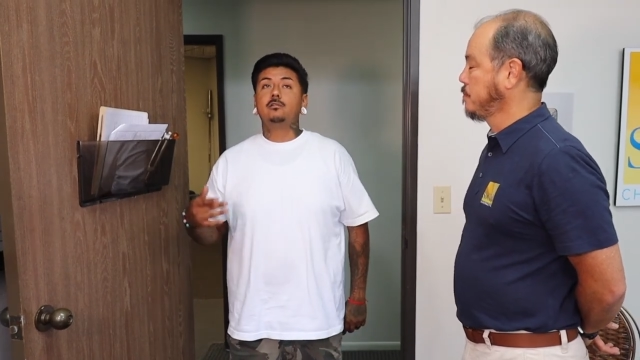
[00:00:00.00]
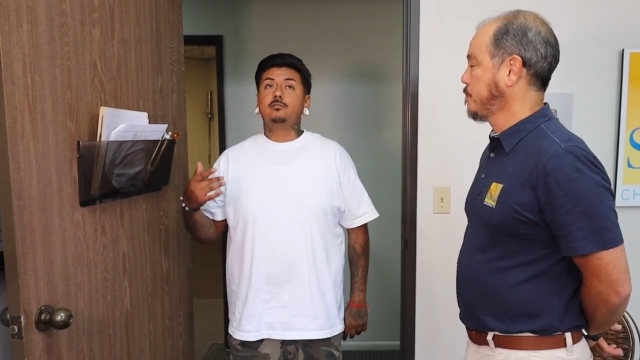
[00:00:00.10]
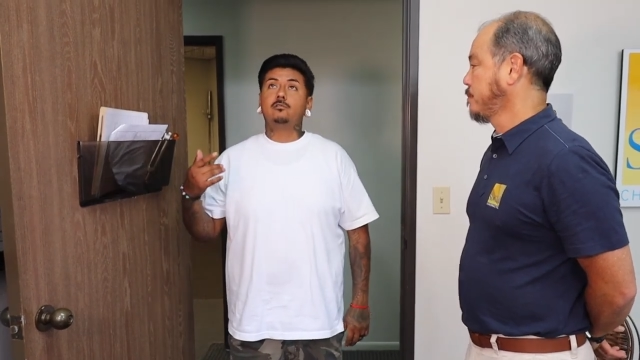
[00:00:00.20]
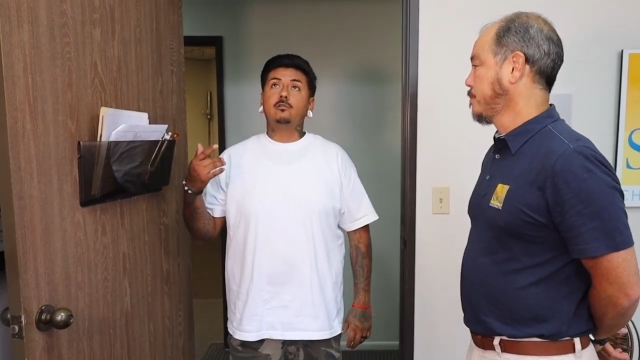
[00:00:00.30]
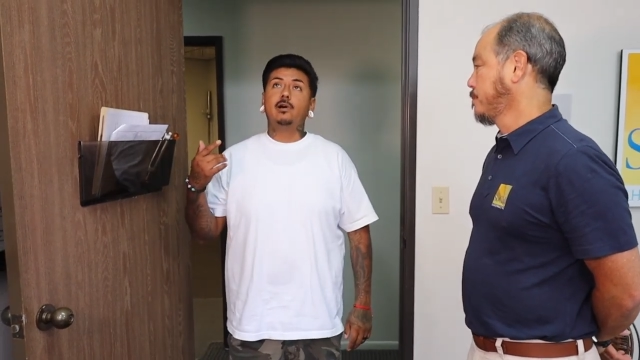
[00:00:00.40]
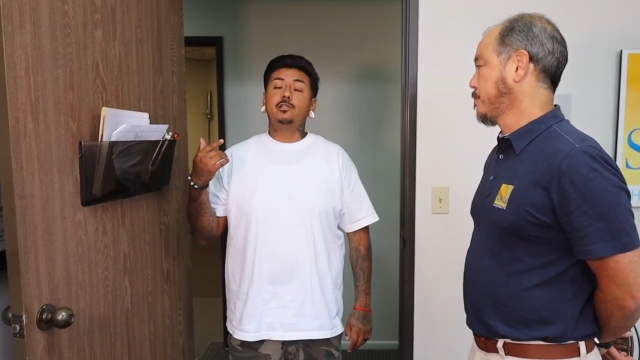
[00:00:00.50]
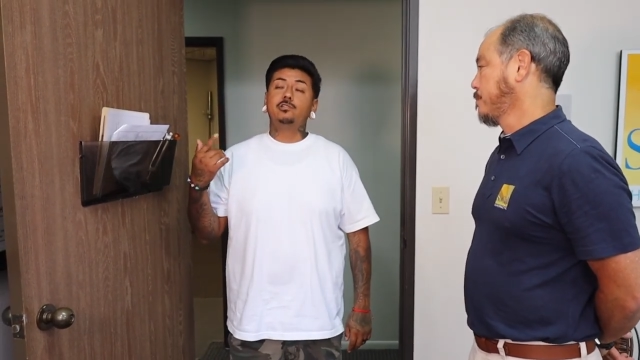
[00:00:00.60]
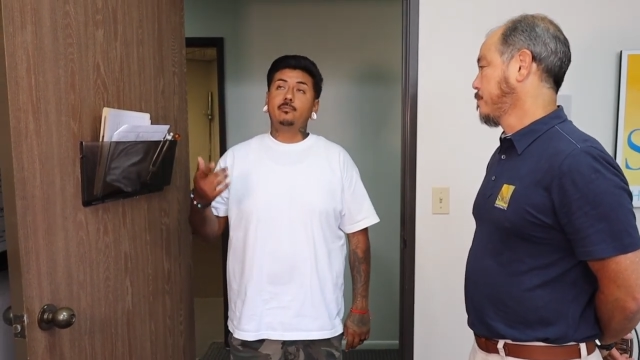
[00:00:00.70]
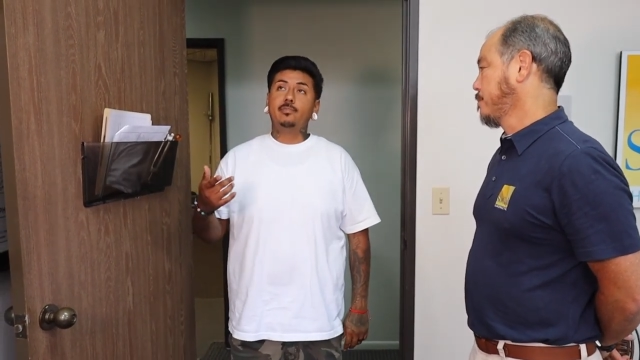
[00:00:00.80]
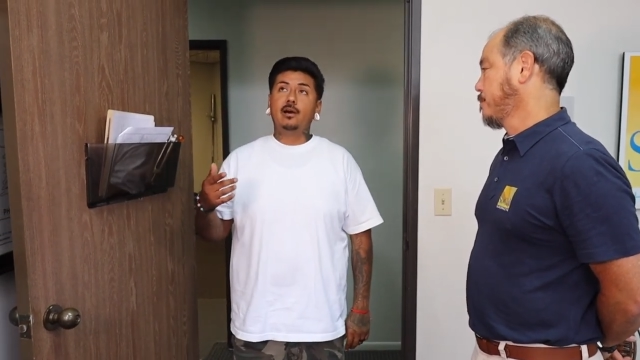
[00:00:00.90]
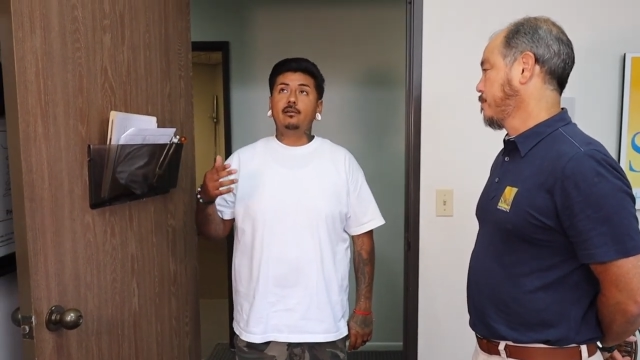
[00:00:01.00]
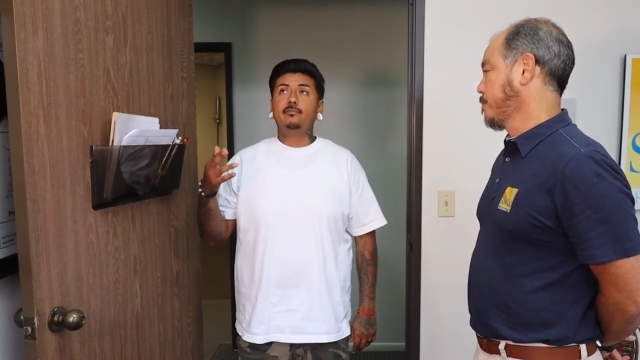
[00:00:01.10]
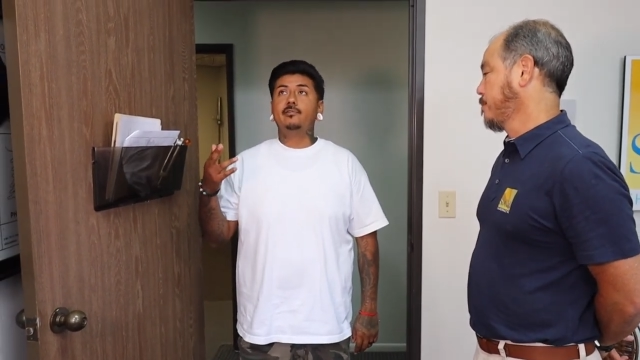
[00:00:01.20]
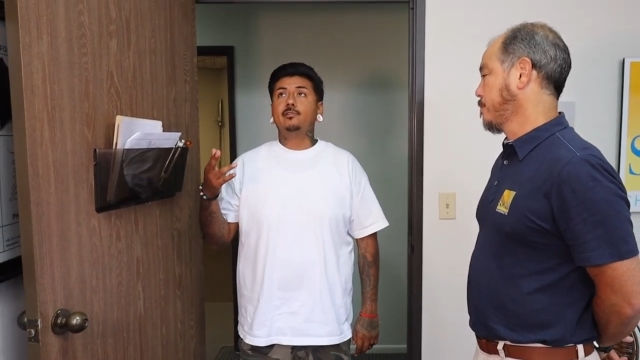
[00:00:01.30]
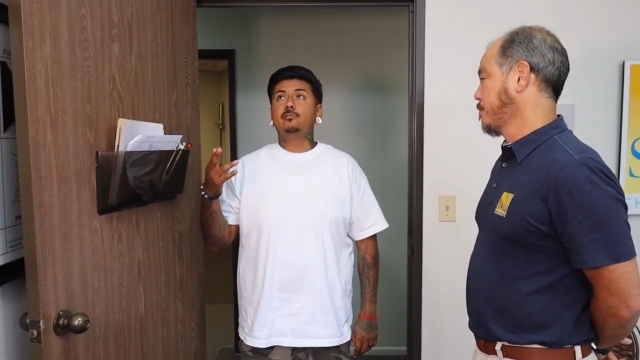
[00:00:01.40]
Speaker 1: So I jumped
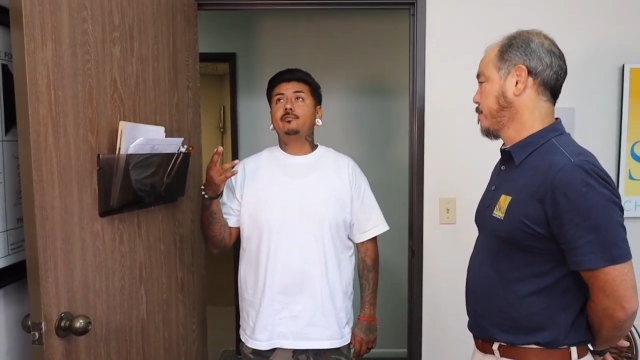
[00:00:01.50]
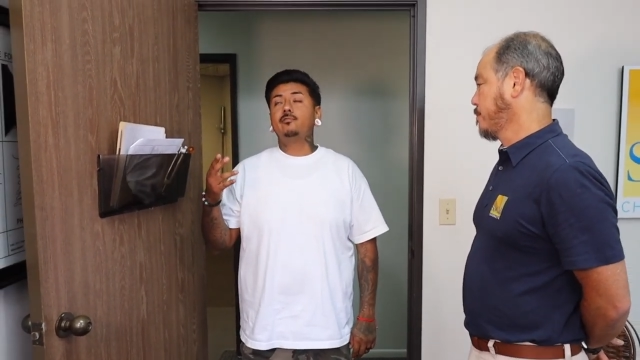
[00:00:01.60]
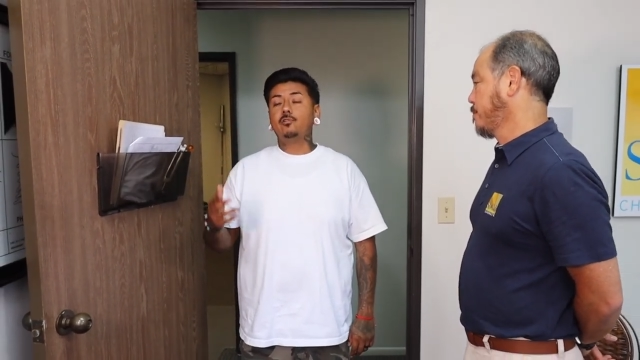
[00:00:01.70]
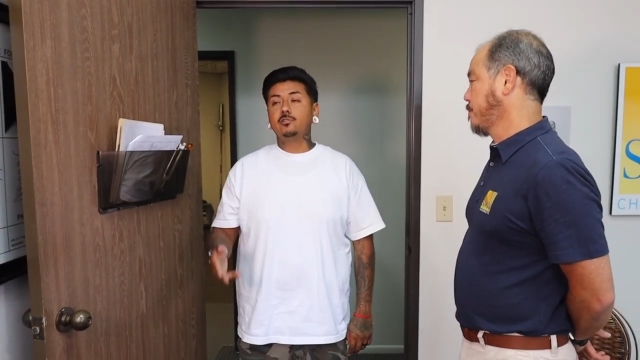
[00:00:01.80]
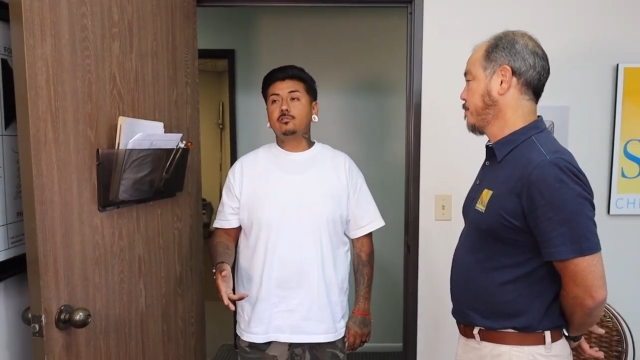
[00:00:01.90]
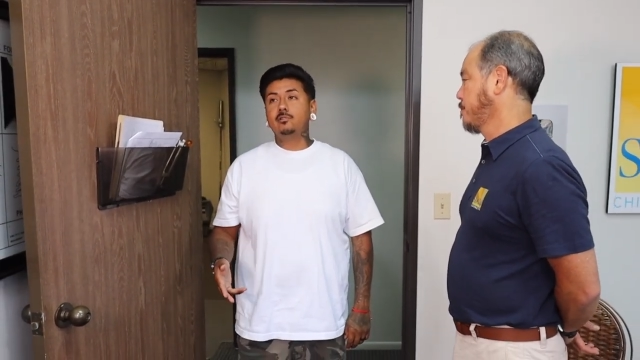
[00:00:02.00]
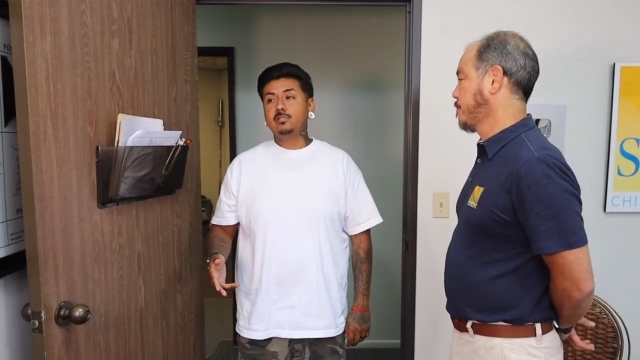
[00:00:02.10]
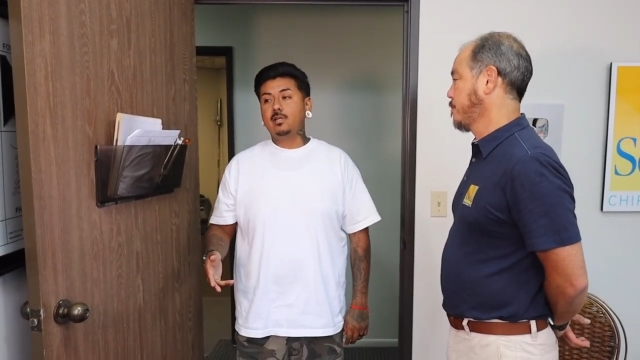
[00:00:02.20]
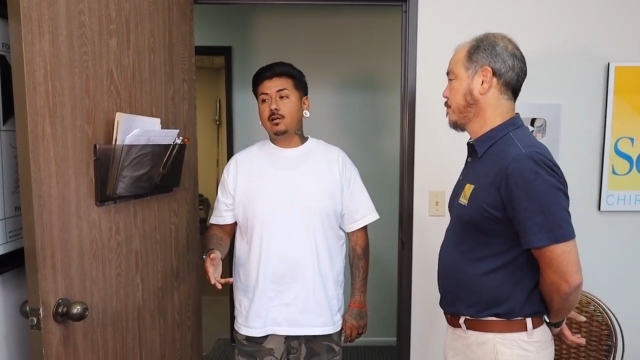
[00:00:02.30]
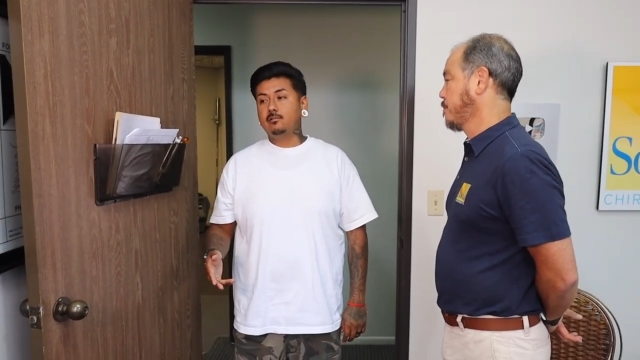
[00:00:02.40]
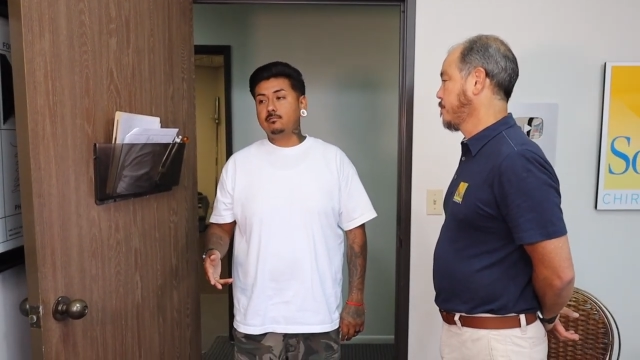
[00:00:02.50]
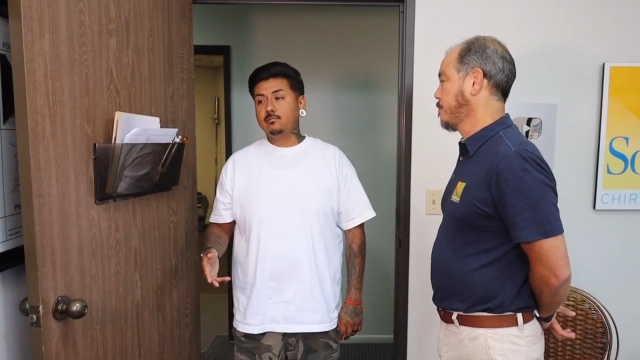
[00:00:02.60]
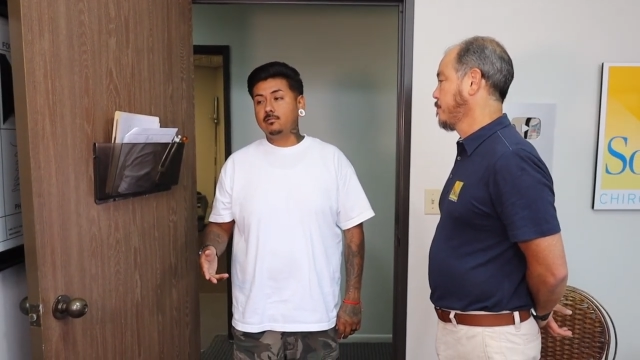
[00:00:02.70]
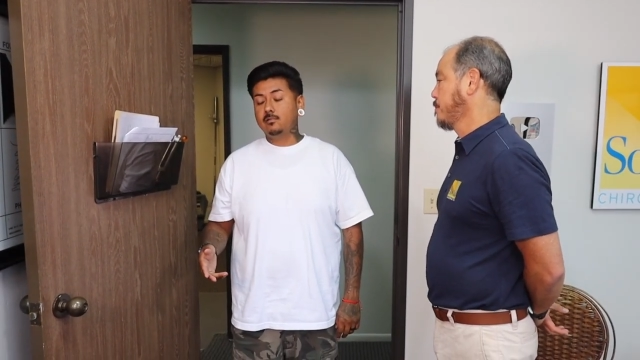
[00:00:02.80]
off, fell four stories down,